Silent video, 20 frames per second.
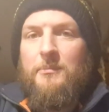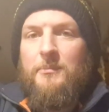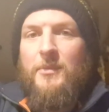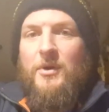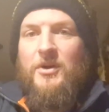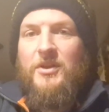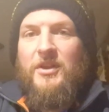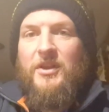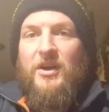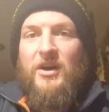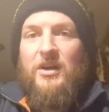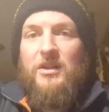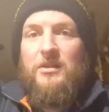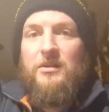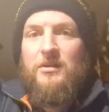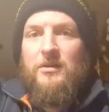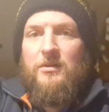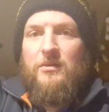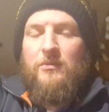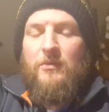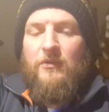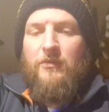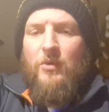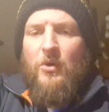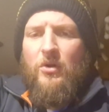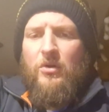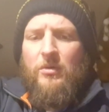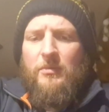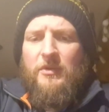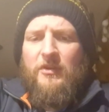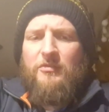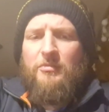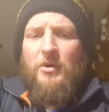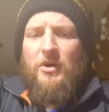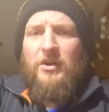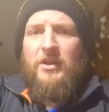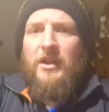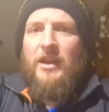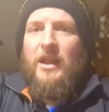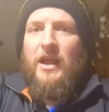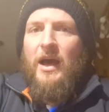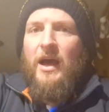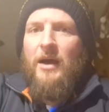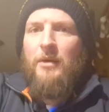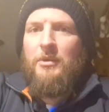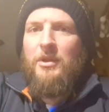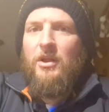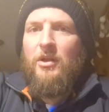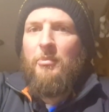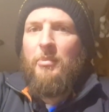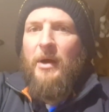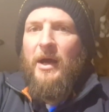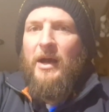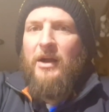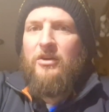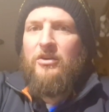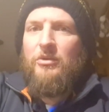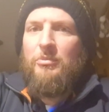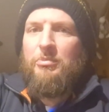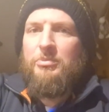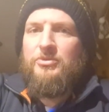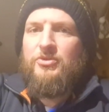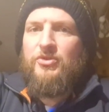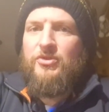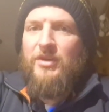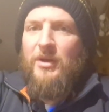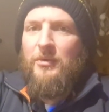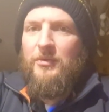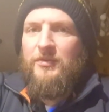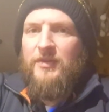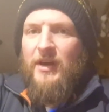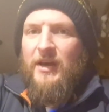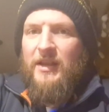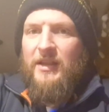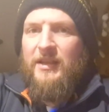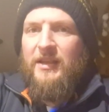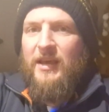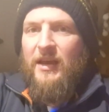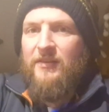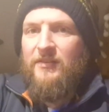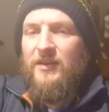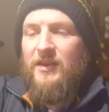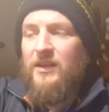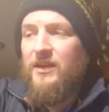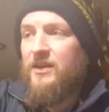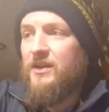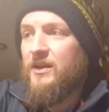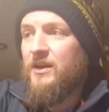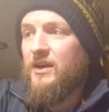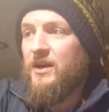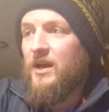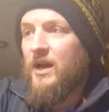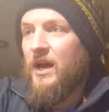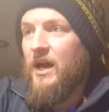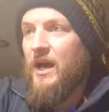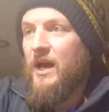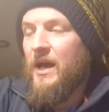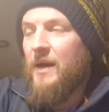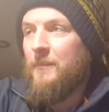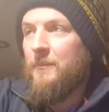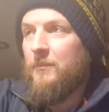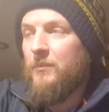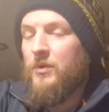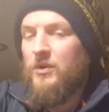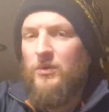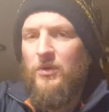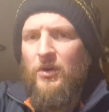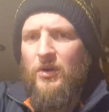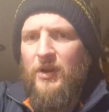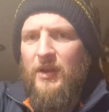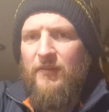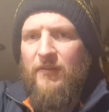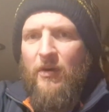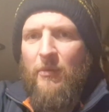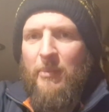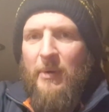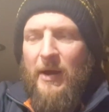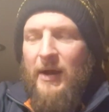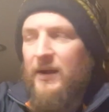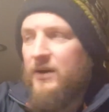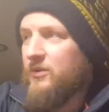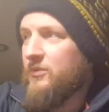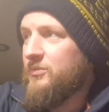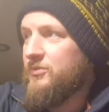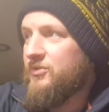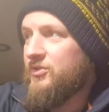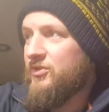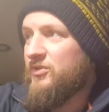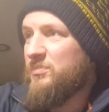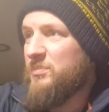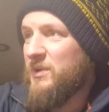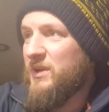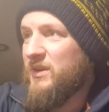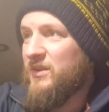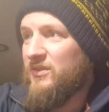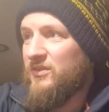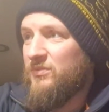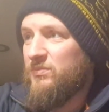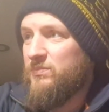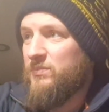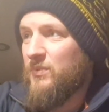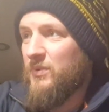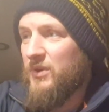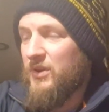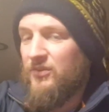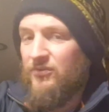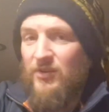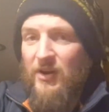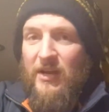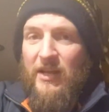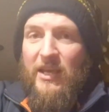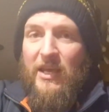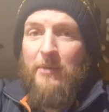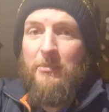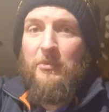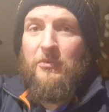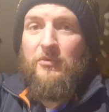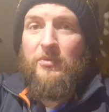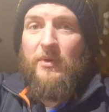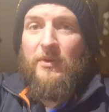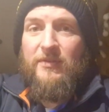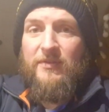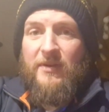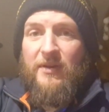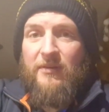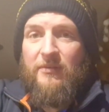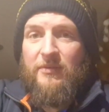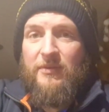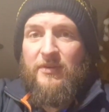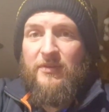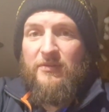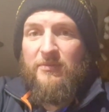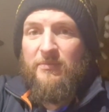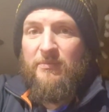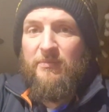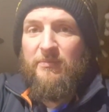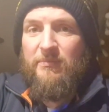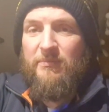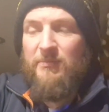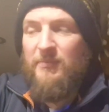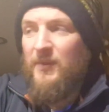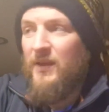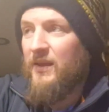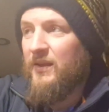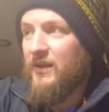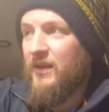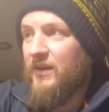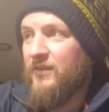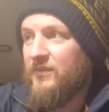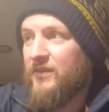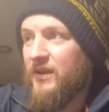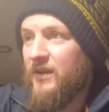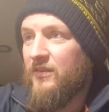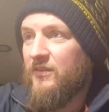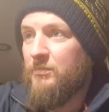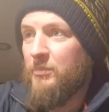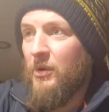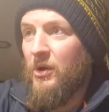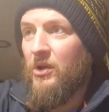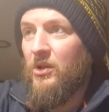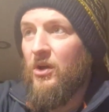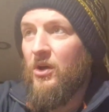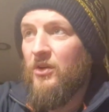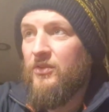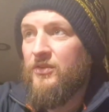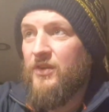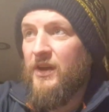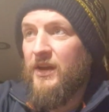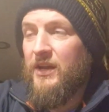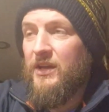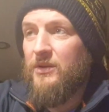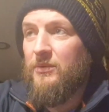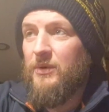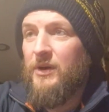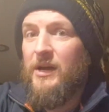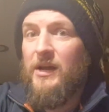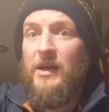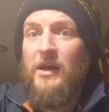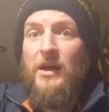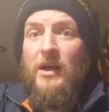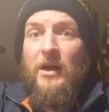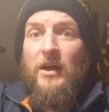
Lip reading: Morning all, we've woke up this morning at a little park up just outside of Keswick. We don't give our park ups just because we want to try and keep them to ourselves, because in case they get spoiled or taken away.